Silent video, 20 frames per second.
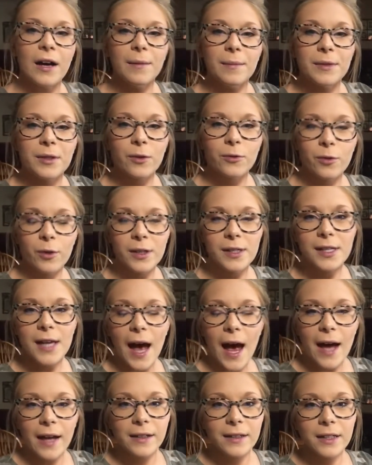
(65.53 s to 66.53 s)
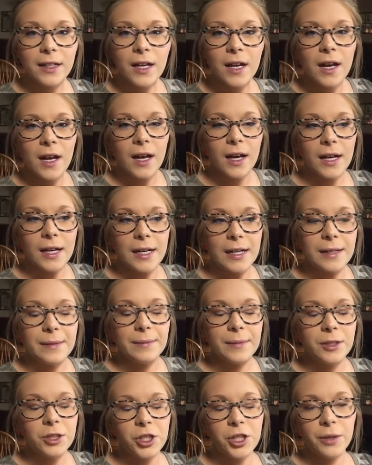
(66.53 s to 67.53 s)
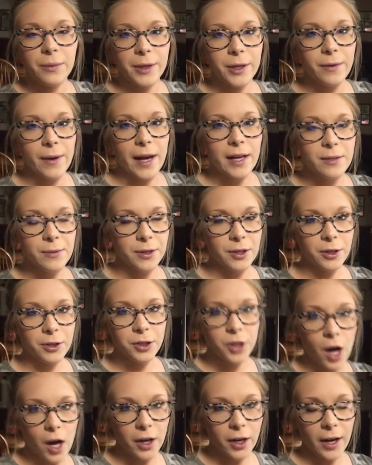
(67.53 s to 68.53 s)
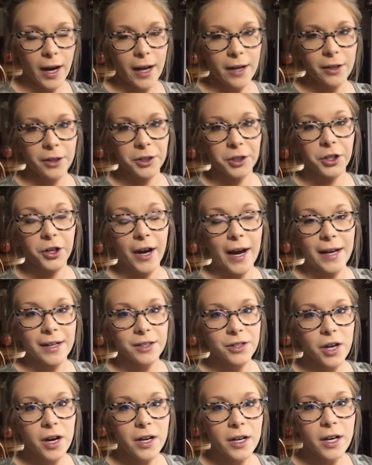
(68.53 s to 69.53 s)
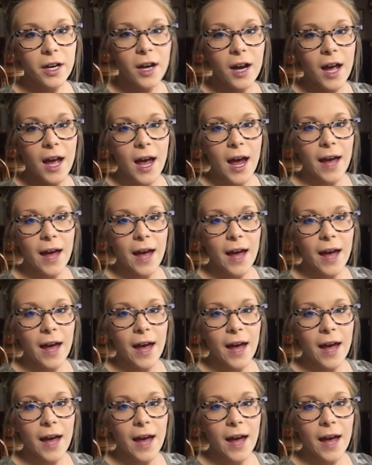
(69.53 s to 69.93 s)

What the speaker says: So towards the end, she reunites with her daughter and her granddaughter,